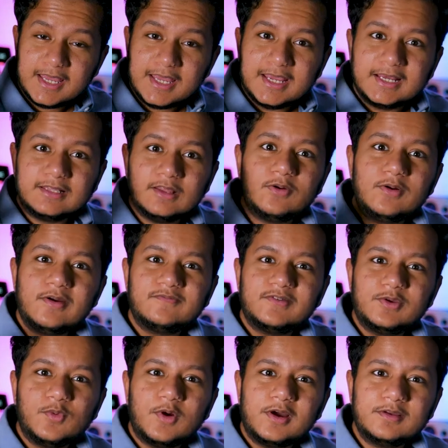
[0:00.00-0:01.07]
Hello
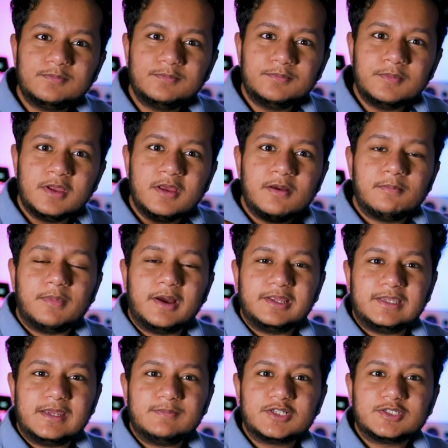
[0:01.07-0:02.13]
everyone, my
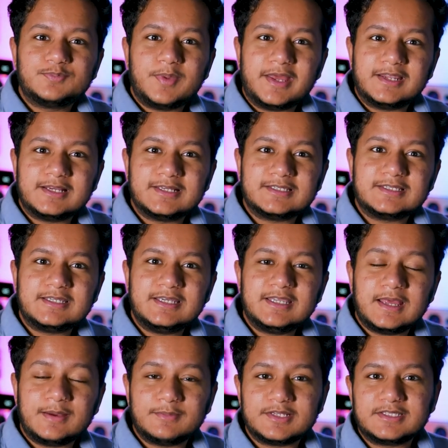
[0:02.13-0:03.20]
name is Ben Haseen.
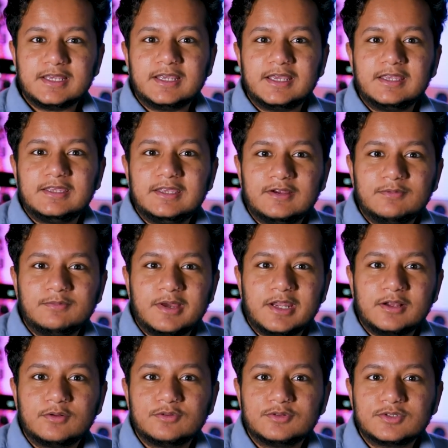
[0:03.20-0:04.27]
I'm a second year
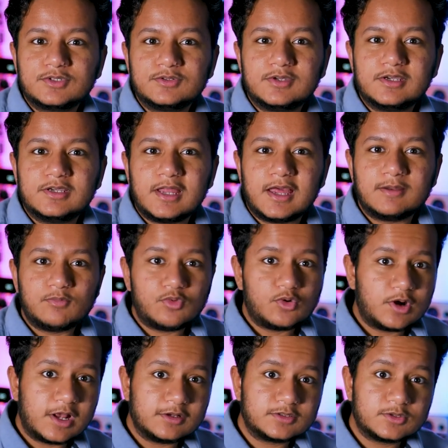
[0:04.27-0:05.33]
medical student at
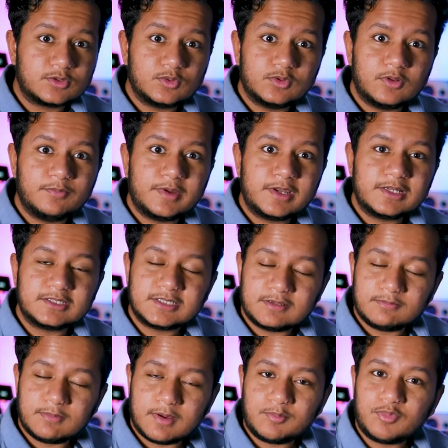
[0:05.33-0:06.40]
Morehouse School of Medicine.
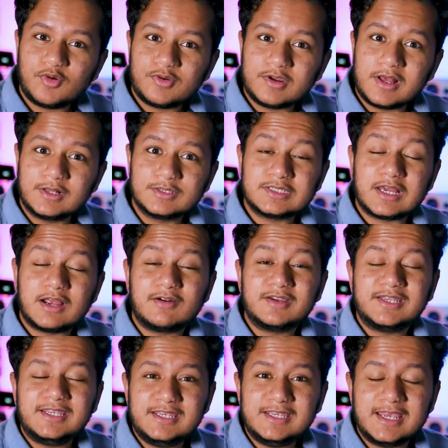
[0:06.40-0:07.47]
My pronouns are
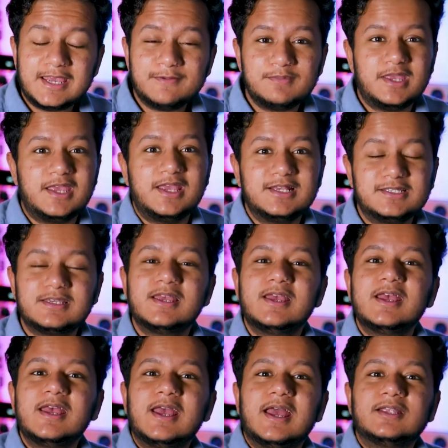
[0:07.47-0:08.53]
he, him, his,
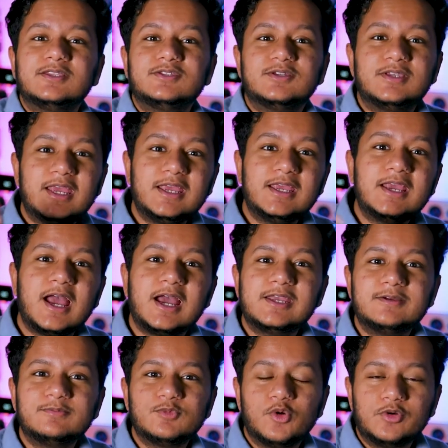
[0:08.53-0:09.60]
and today I
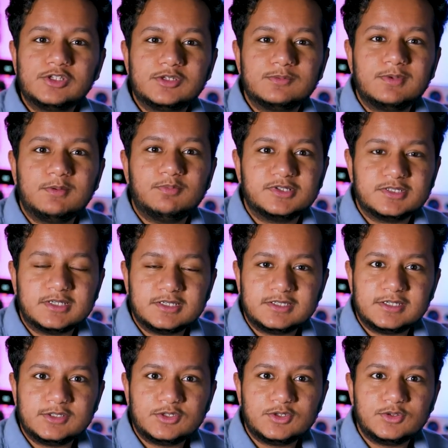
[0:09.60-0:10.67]
am going to be
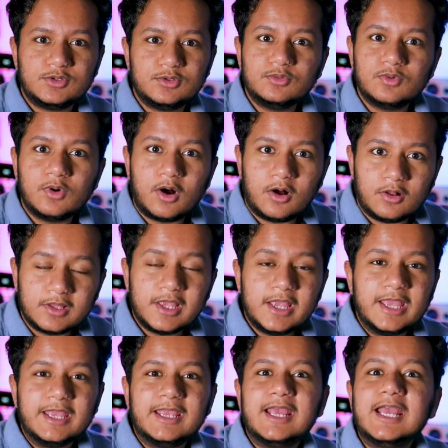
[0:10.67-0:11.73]
presenting to you all
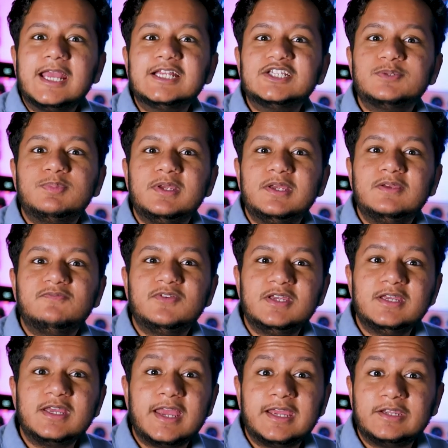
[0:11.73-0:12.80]

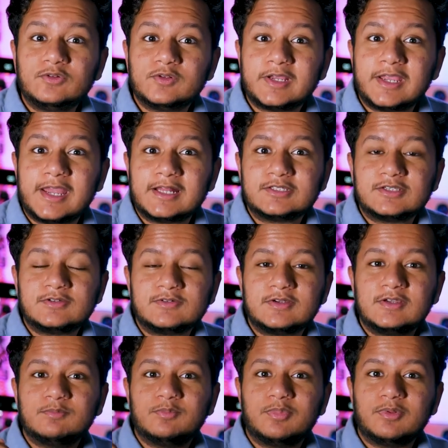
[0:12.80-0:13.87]
HPV anal cancer
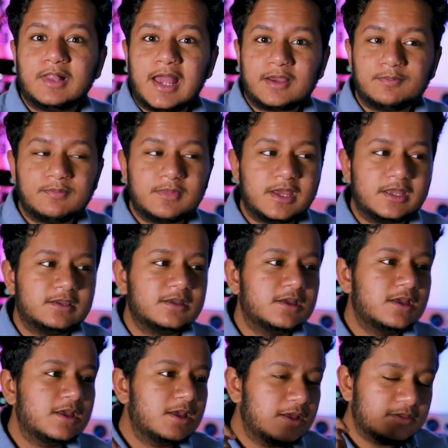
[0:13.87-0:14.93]
in black men
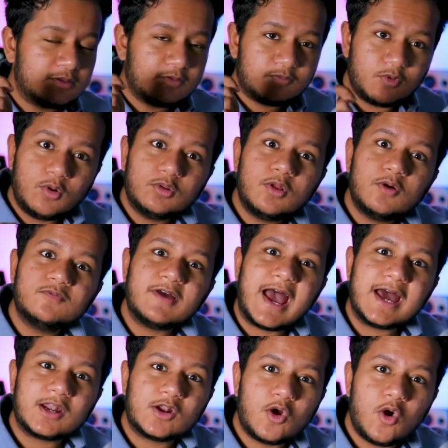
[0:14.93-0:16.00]
the role of
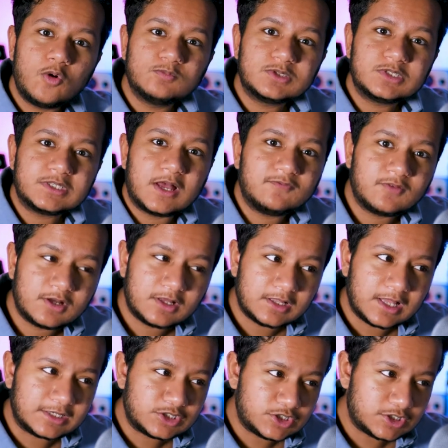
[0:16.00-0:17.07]
at-home
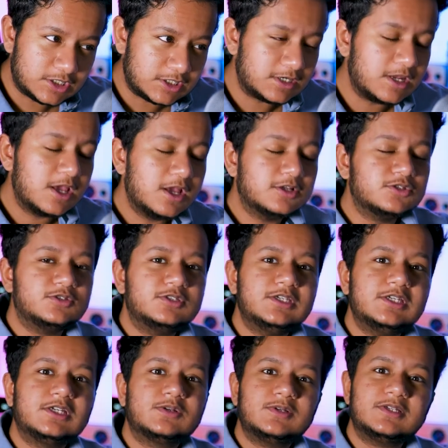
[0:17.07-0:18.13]
self-collection to
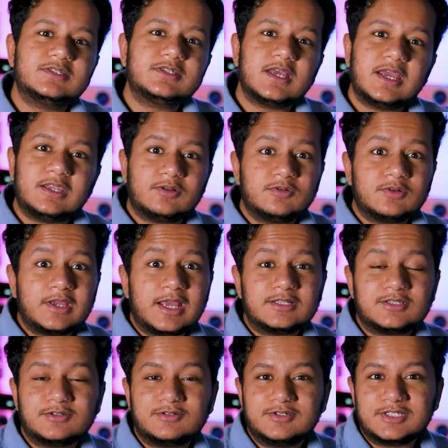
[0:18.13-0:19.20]
decrease anal
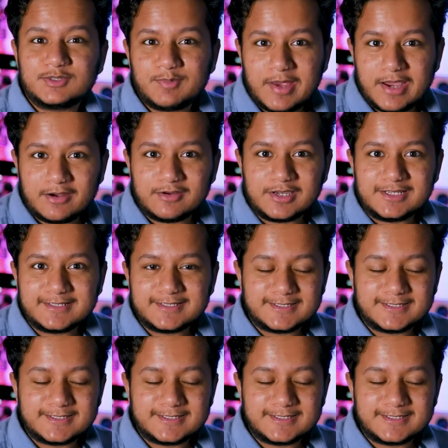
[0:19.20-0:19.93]
cancer disparities.